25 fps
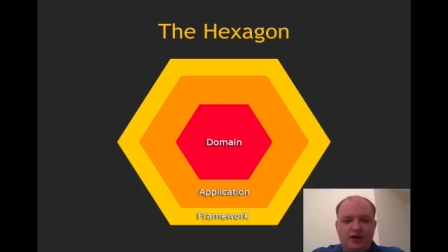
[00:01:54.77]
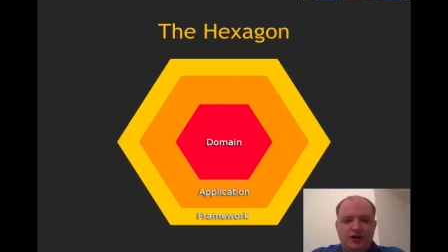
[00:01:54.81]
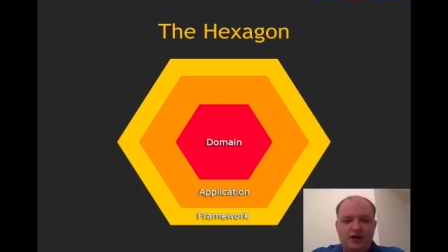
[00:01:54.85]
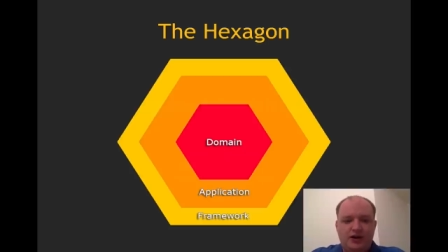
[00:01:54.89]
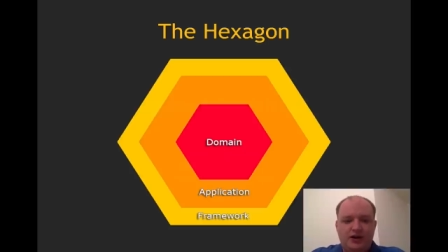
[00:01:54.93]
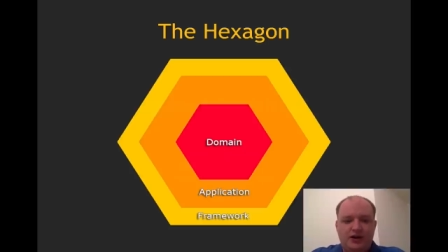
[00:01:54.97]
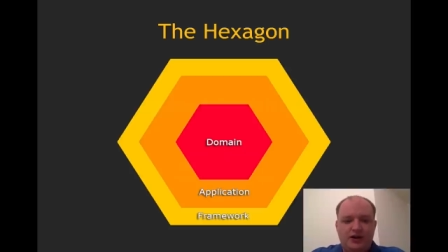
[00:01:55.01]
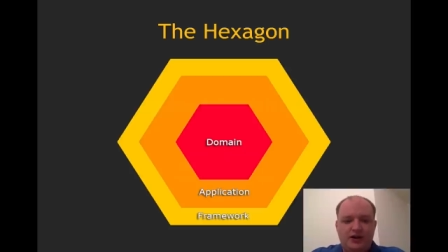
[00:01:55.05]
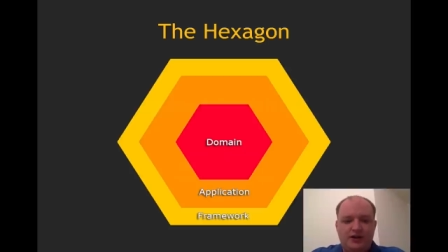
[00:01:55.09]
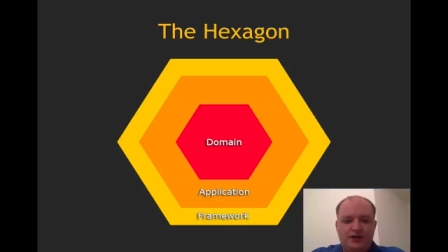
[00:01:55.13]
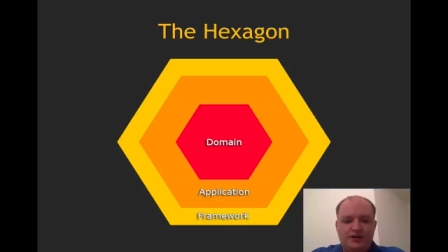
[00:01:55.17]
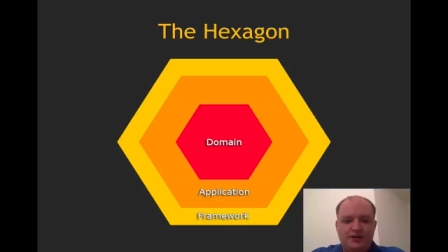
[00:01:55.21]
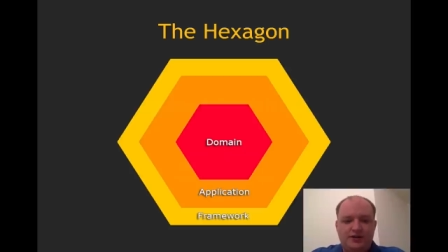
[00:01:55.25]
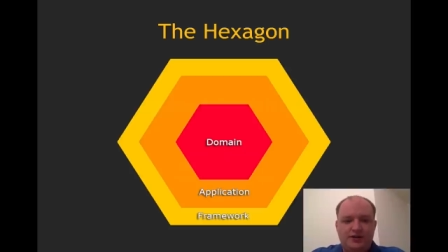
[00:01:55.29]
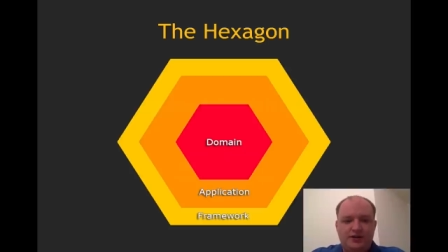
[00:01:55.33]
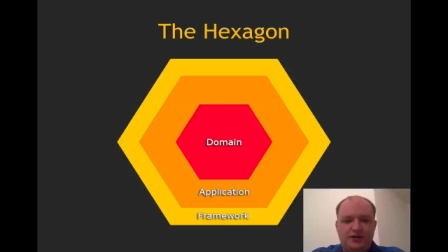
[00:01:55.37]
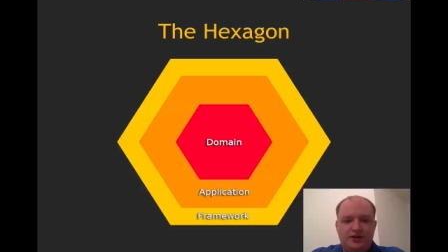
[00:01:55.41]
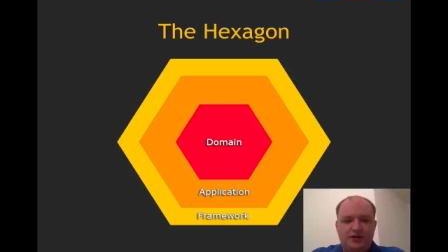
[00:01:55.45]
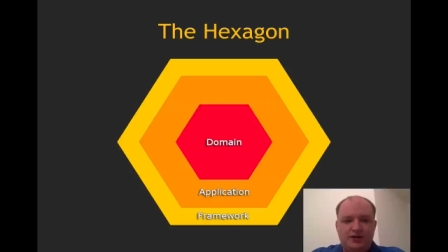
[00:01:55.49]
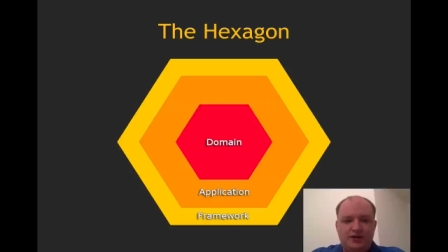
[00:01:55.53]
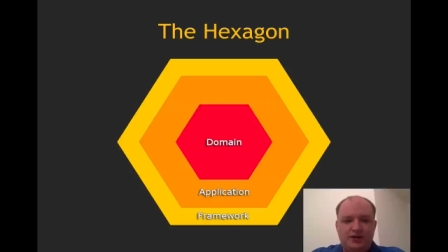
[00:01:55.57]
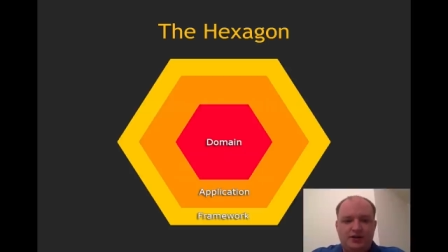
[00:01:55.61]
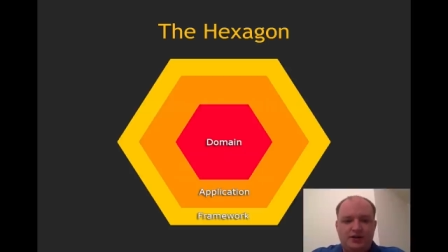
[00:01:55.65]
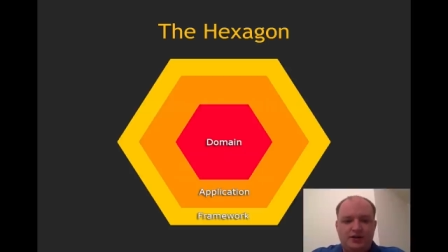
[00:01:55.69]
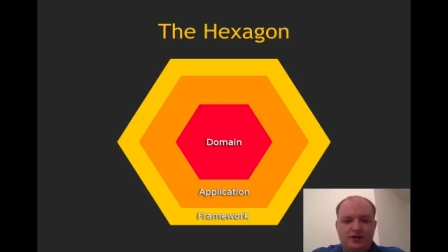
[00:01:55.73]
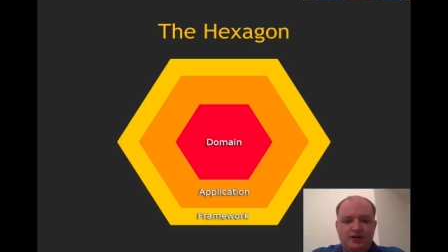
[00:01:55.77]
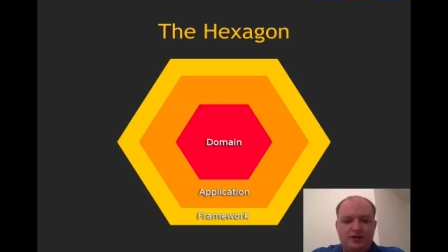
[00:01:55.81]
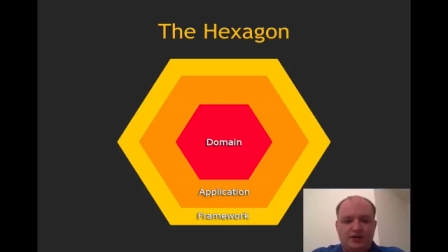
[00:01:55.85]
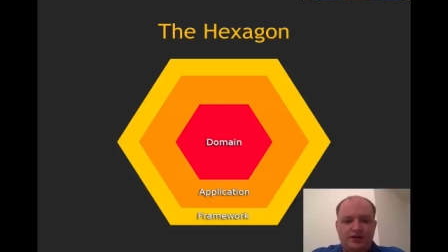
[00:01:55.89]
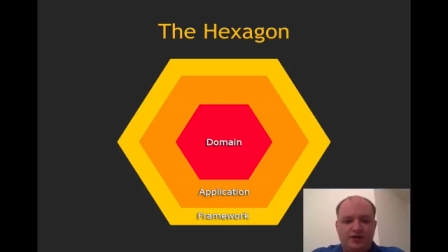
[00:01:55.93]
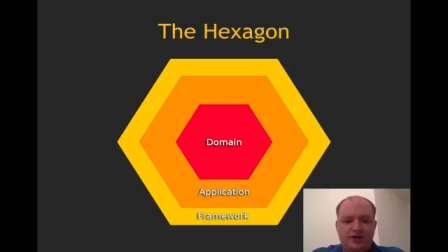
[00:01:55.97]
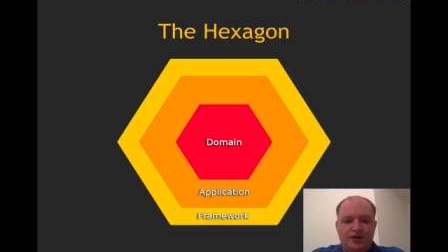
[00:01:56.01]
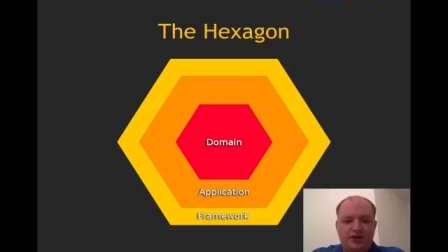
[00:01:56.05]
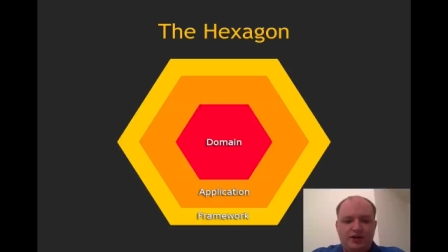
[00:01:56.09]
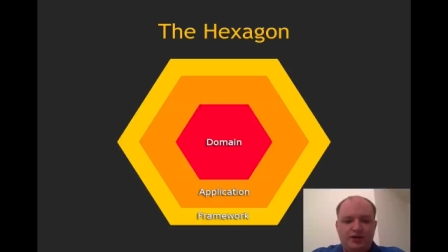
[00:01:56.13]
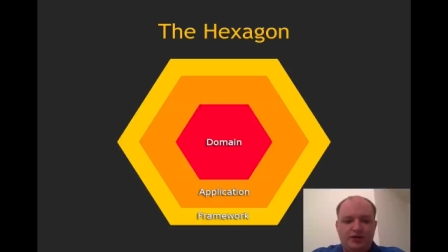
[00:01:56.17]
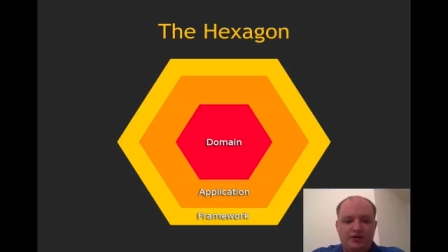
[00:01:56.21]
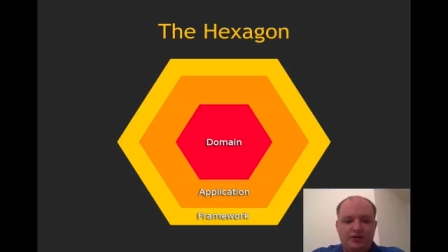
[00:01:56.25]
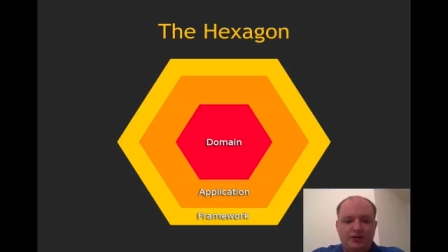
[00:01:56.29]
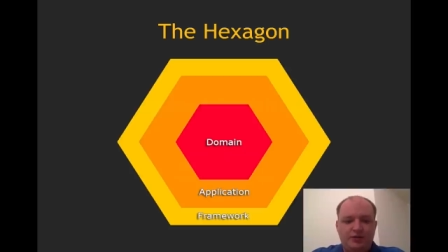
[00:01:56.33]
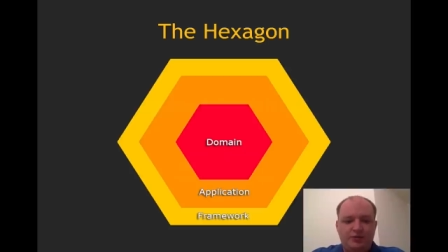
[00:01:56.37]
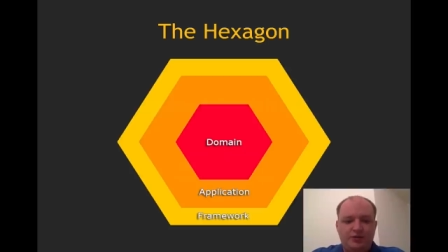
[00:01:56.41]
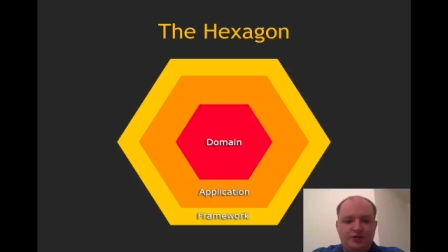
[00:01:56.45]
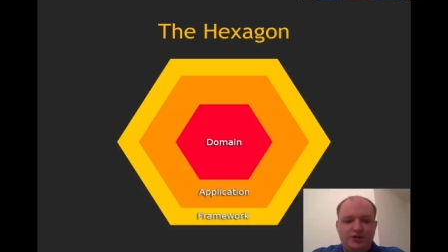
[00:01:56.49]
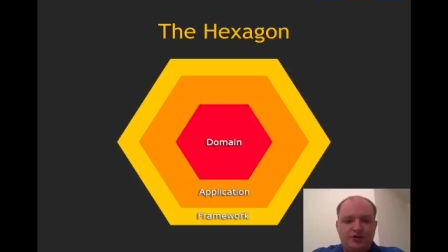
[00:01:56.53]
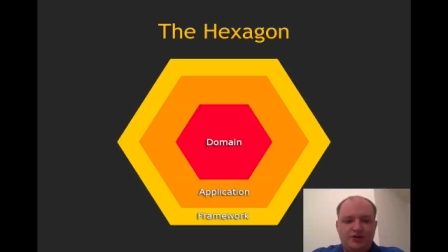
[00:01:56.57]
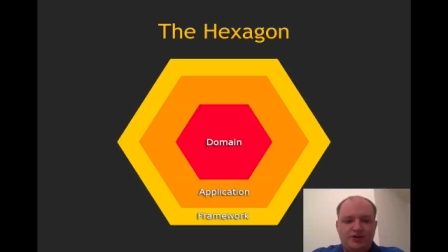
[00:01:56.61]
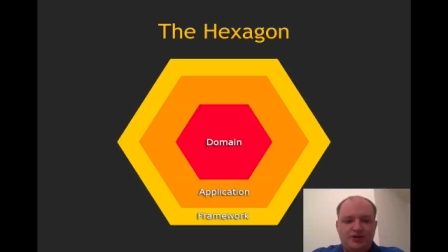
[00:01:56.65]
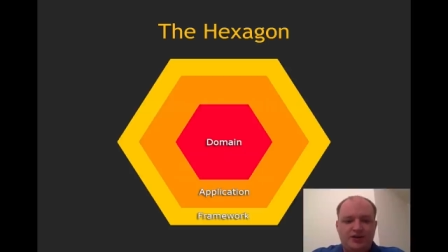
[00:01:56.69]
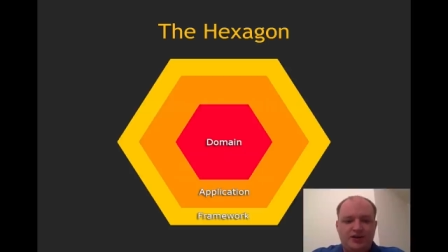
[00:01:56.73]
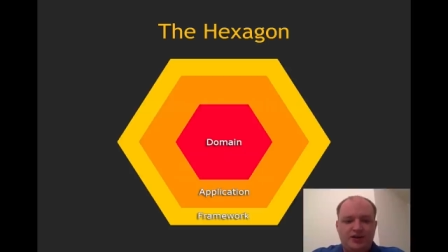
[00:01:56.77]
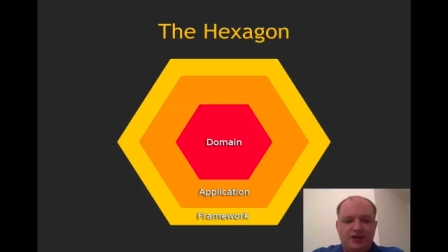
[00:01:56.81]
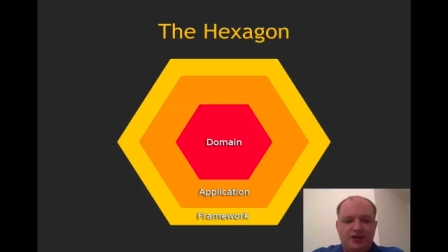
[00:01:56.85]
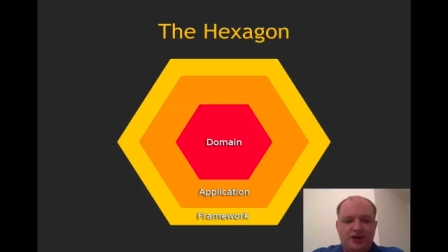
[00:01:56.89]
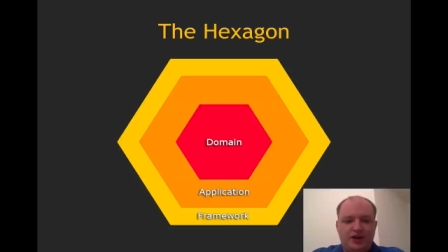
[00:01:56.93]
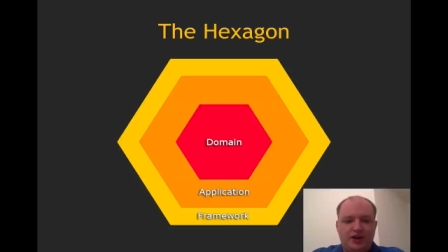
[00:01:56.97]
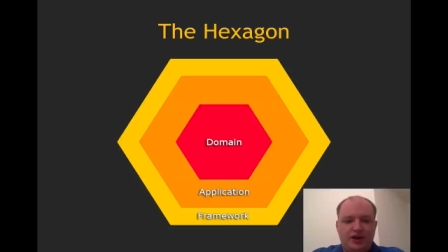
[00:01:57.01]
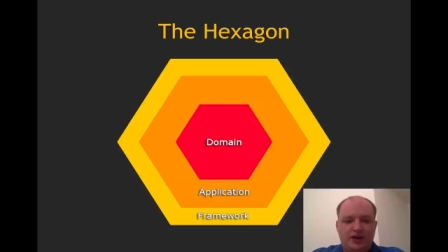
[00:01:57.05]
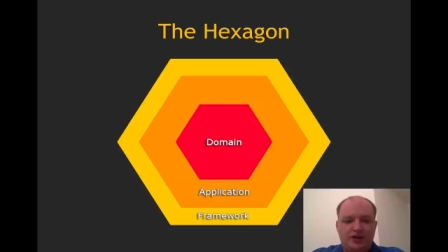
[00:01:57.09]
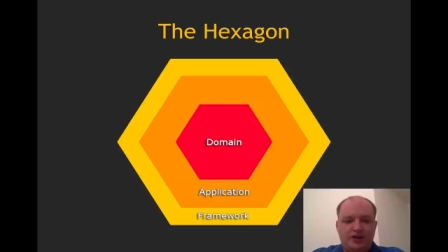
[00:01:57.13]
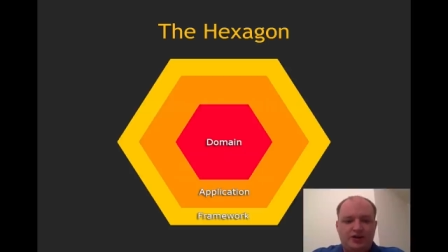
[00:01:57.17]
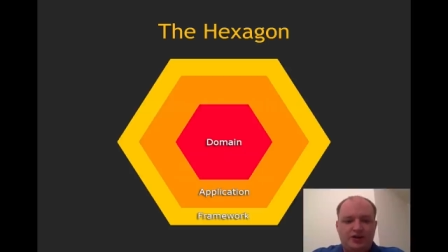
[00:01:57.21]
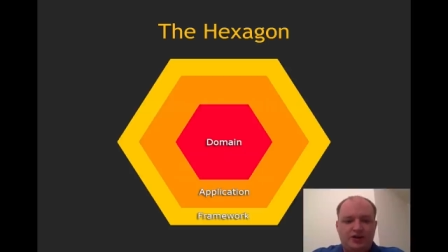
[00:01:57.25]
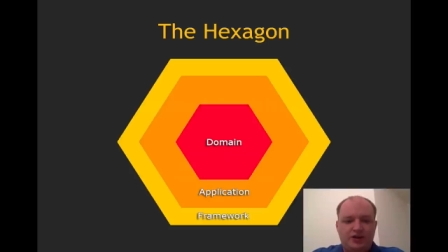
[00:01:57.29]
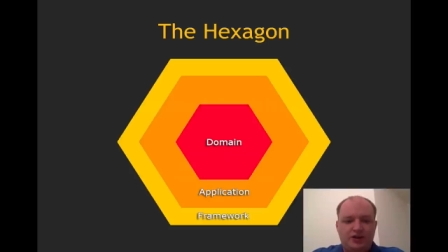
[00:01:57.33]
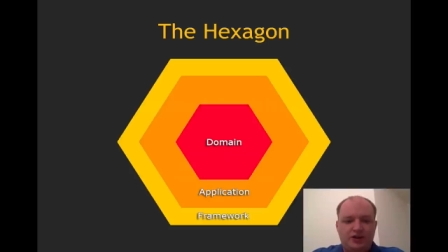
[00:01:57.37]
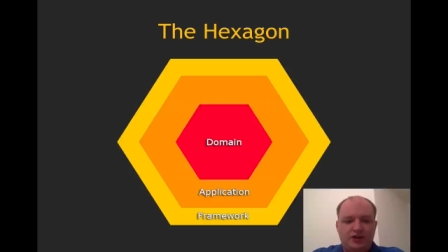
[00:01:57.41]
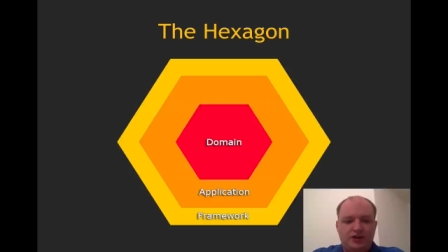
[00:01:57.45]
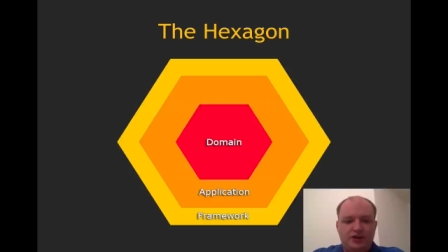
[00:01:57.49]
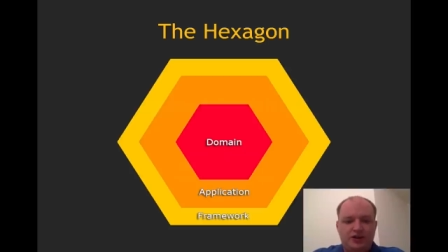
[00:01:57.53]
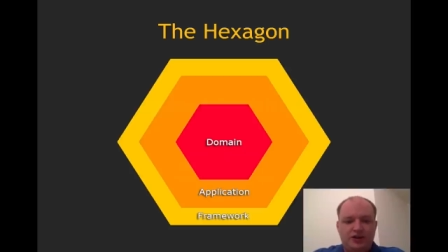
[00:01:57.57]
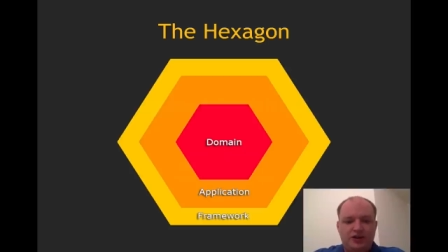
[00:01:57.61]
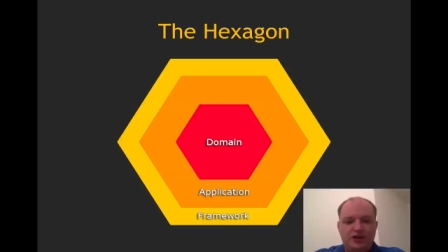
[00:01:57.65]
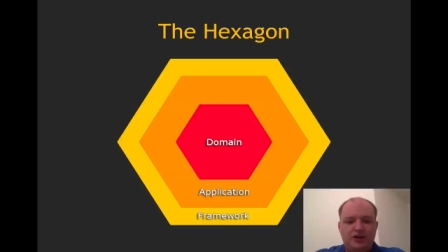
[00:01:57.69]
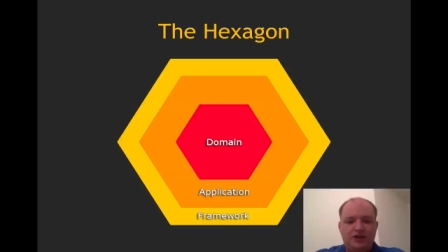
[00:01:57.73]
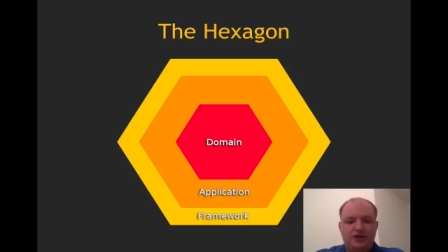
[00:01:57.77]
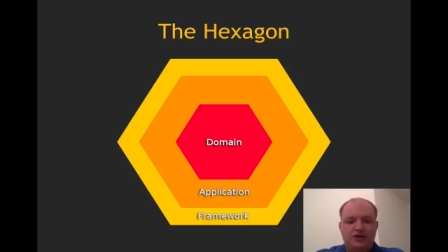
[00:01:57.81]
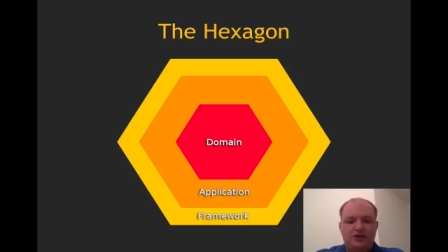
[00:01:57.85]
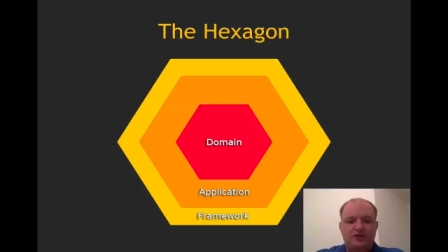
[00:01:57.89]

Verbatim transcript: and uh, they represent actually